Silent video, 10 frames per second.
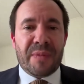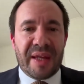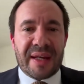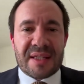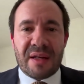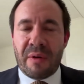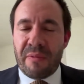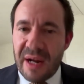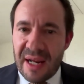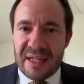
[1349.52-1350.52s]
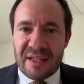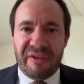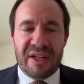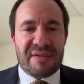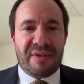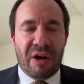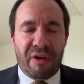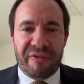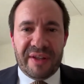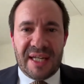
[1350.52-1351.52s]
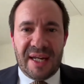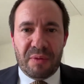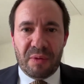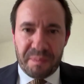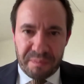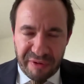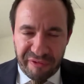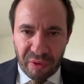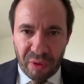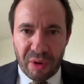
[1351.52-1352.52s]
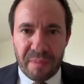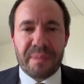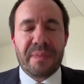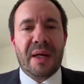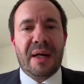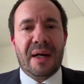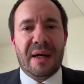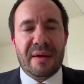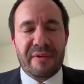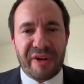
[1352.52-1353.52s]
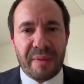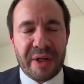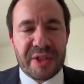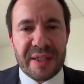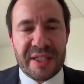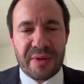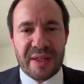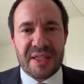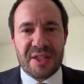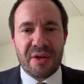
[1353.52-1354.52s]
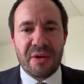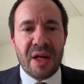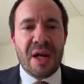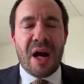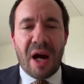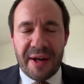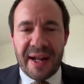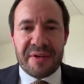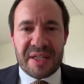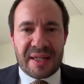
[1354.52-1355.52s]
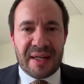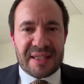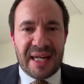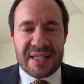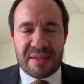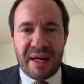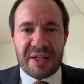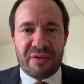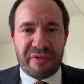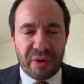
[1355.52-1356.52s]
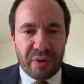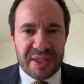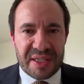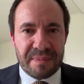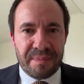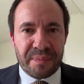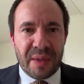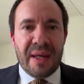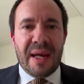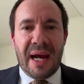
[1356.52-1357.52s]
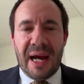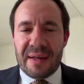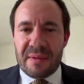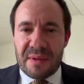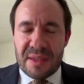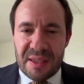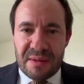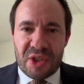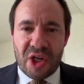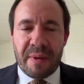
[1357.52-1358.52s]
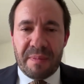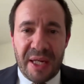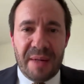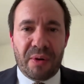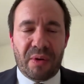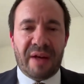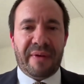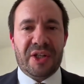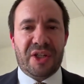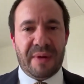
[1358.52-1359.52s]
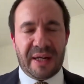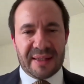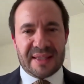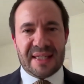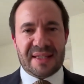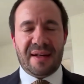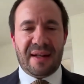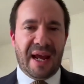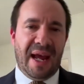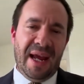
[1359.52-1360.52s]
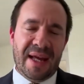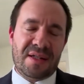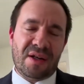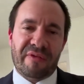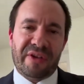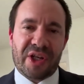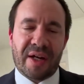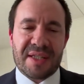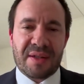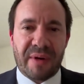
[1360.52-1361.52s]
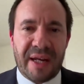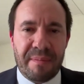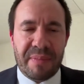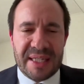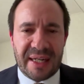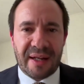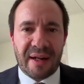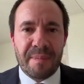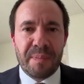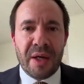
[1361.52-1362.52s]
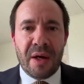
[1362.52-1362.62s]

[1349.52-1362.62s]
things that were really definitively off the table before uh, February twenty twenty-two are now discussed as a matter of course. And German people have actually been consistently ahead of the Chancellery in particular